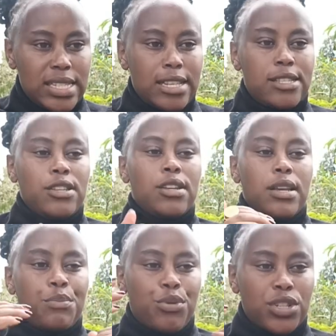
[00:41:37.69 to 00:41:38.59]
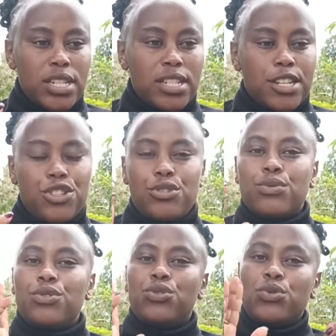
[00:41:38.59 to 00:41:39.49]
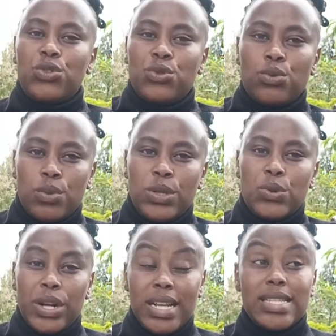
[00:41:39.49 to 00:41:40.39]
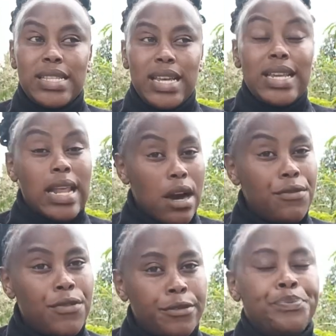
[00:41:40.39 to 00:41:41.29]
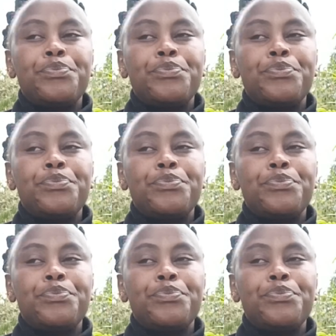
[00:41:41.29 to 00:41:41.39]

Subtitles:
It is important that you rest enough.